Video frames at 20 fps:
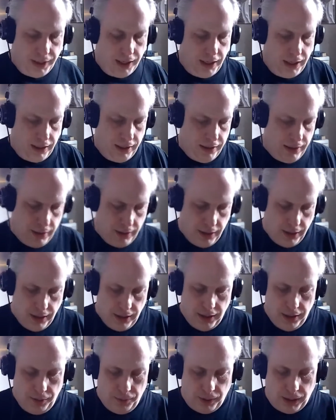uh,
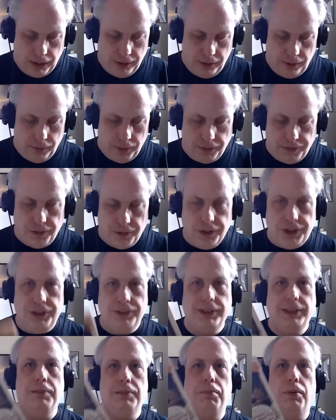what I refer to
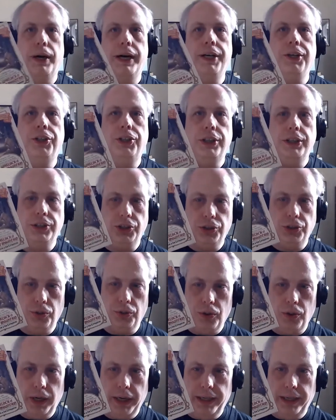as the branching
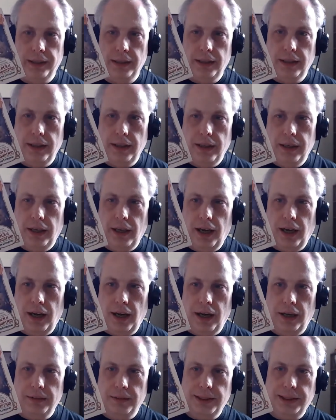story.
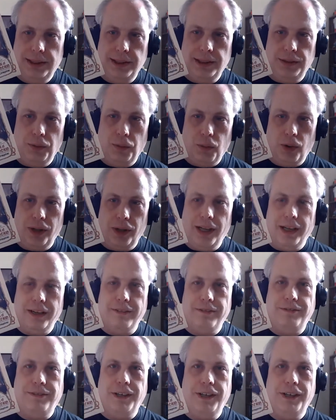Uh, this is the Warlock
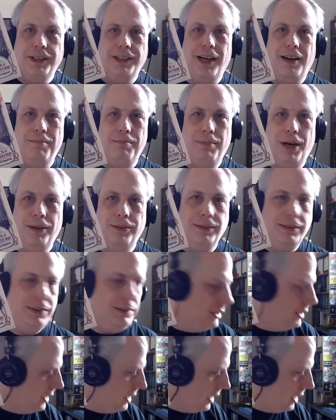of Firetop Mountain.